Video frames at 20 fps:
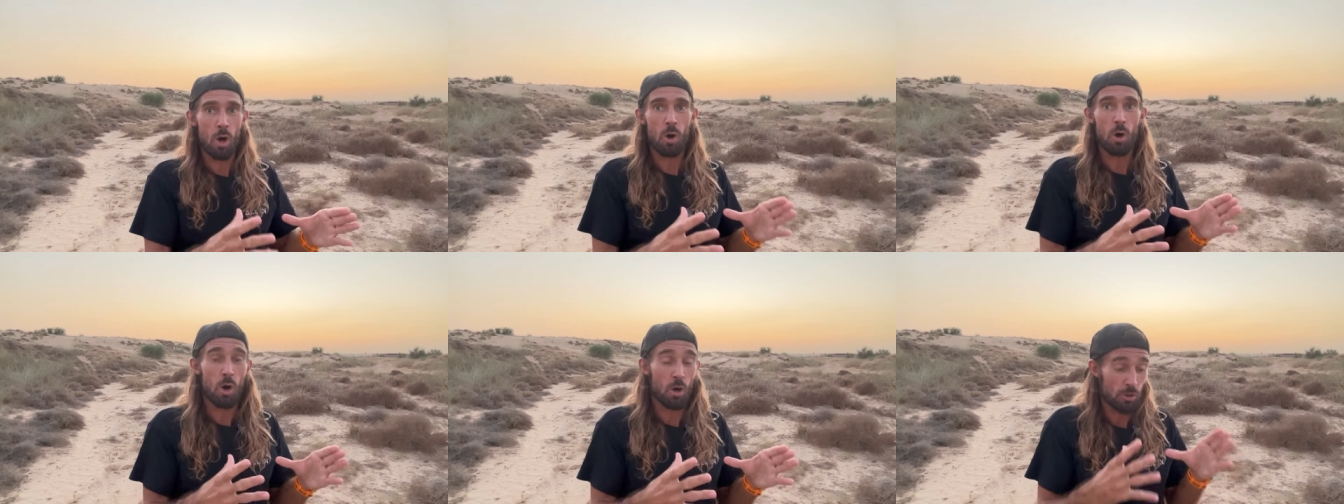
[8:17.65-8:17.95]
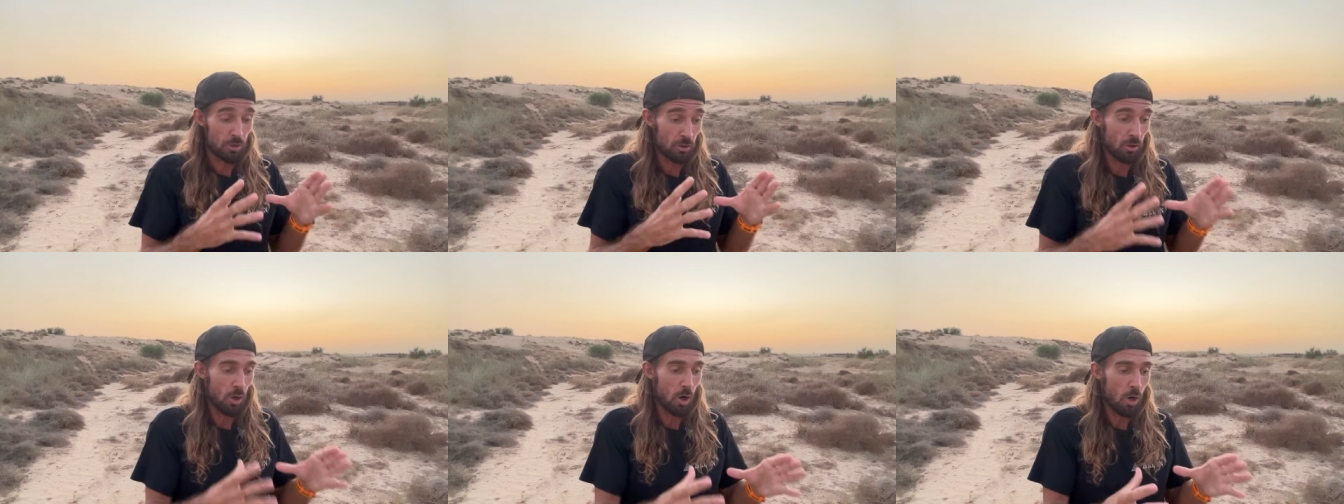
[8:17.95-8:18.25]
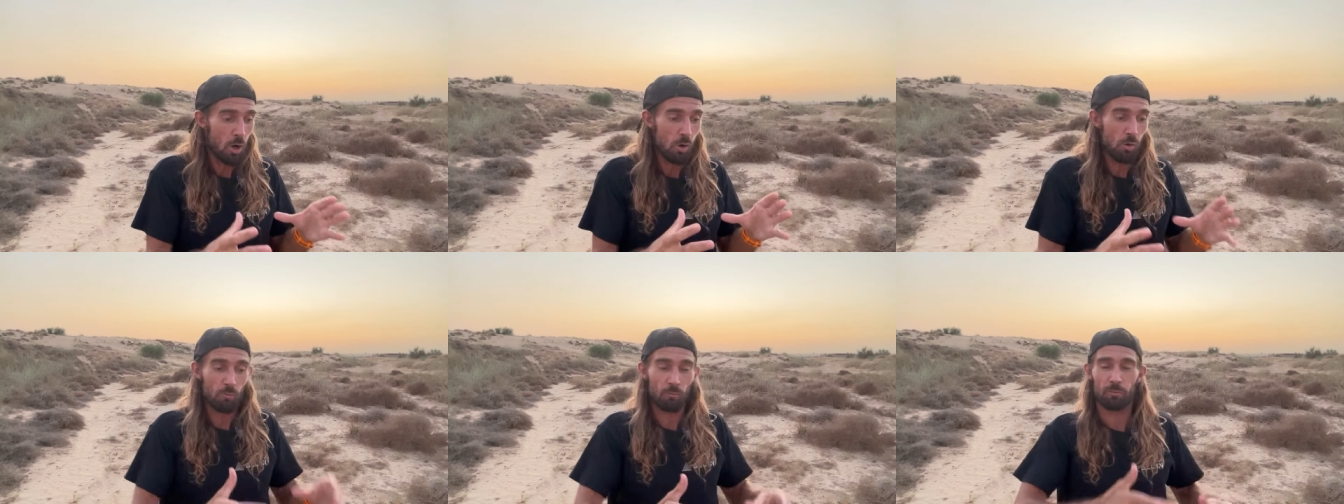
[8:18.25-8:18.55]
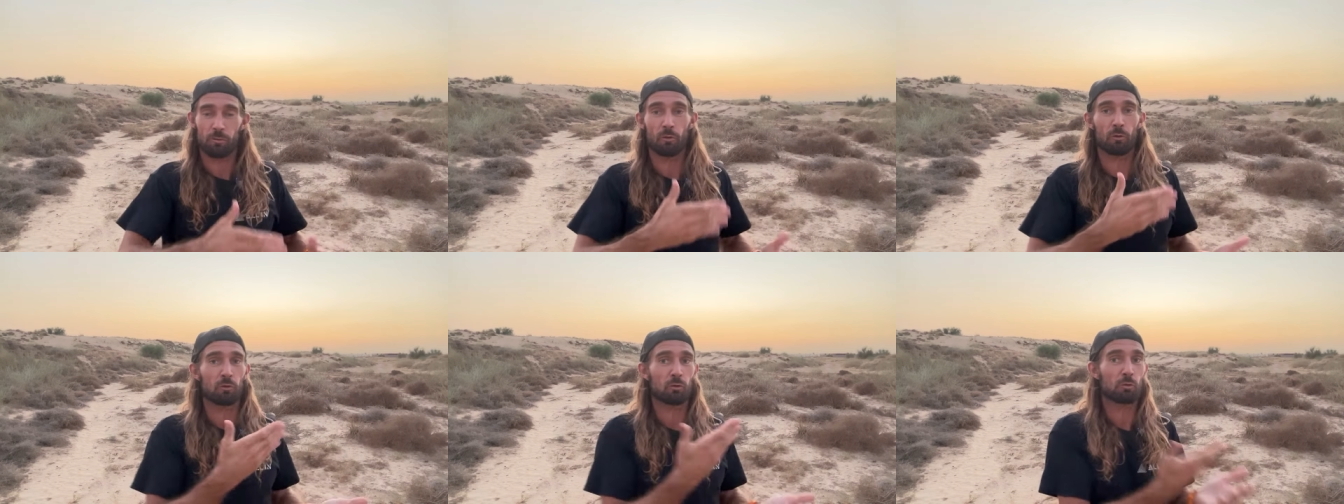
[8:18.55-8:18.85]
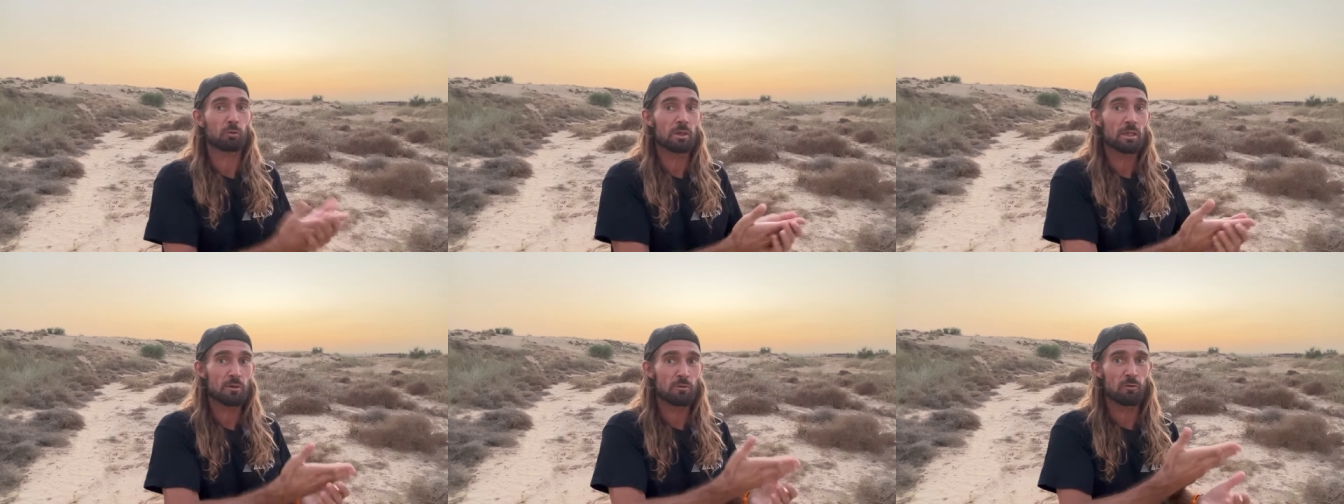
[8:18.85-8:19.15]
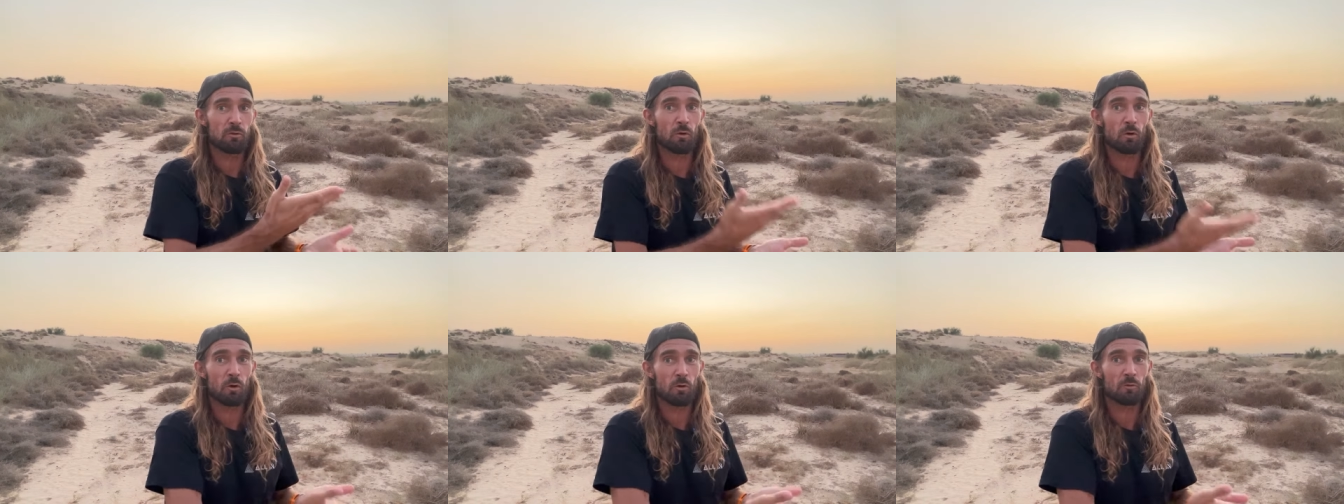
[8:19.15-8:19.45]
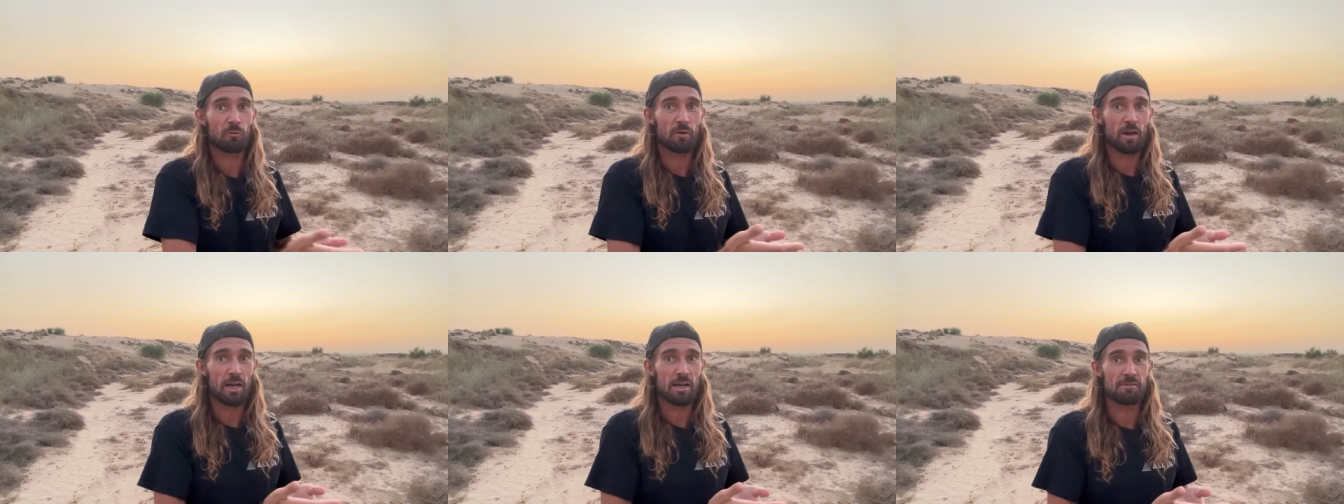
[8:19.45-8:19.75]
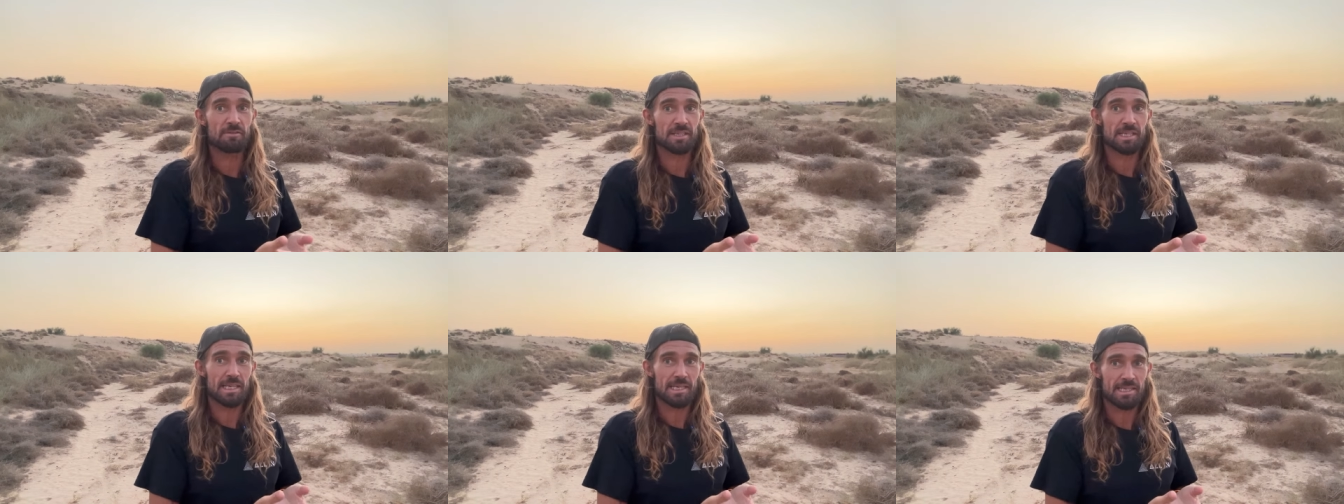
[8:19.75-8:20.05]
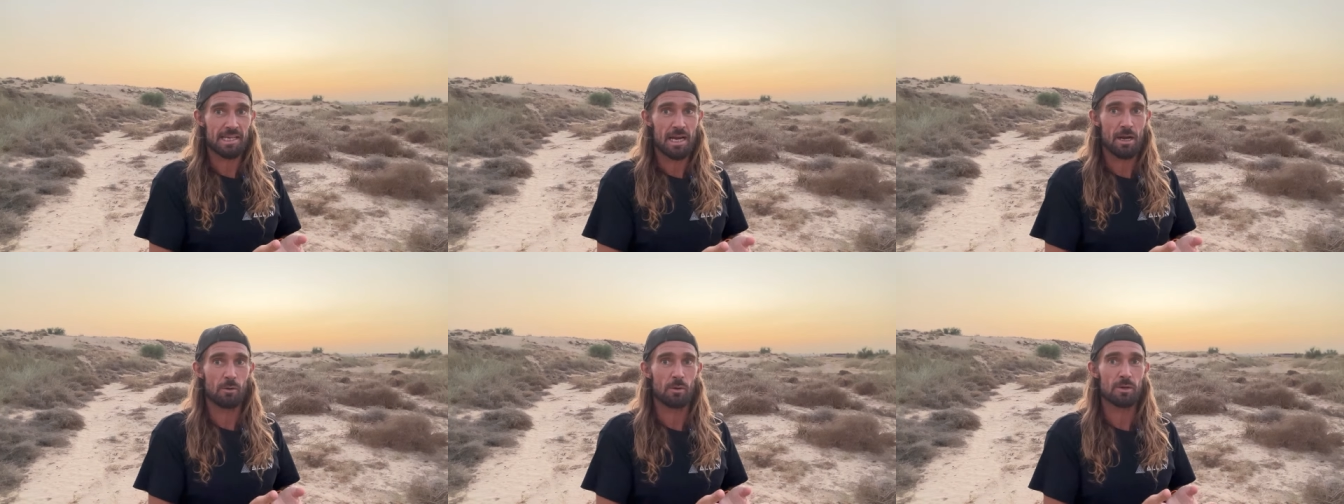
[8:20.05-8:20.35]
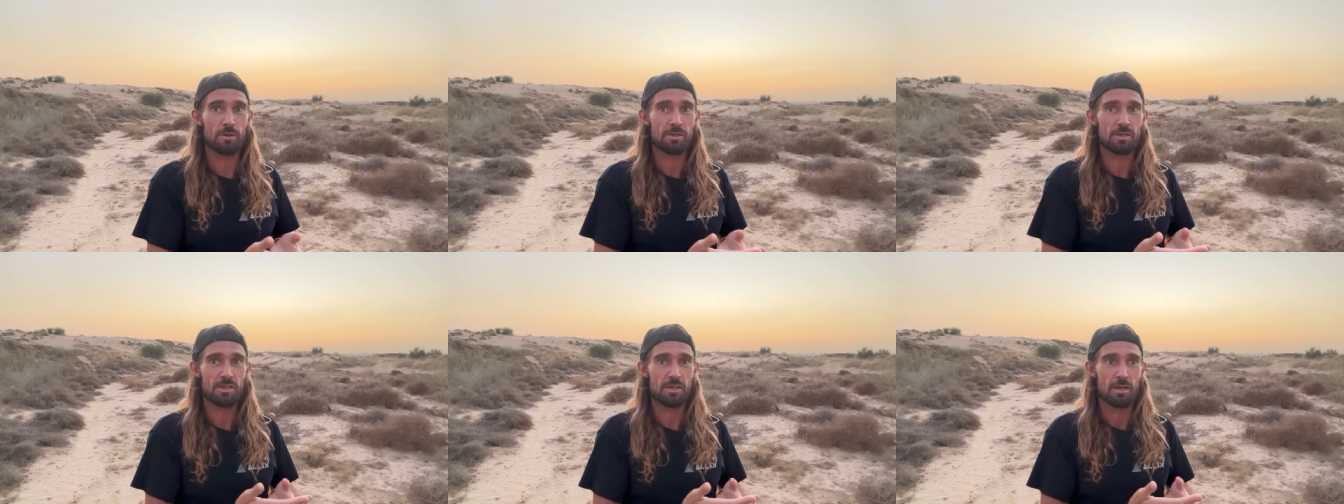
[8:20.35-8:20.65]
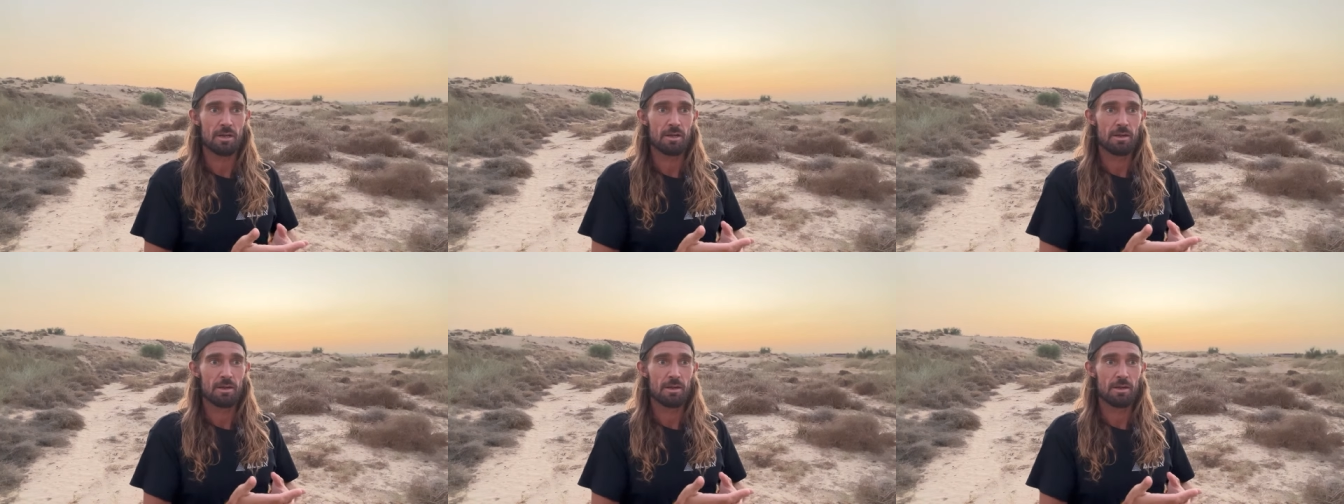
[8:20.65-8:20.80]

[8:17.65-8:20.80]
on your own for three, four, five, six hours,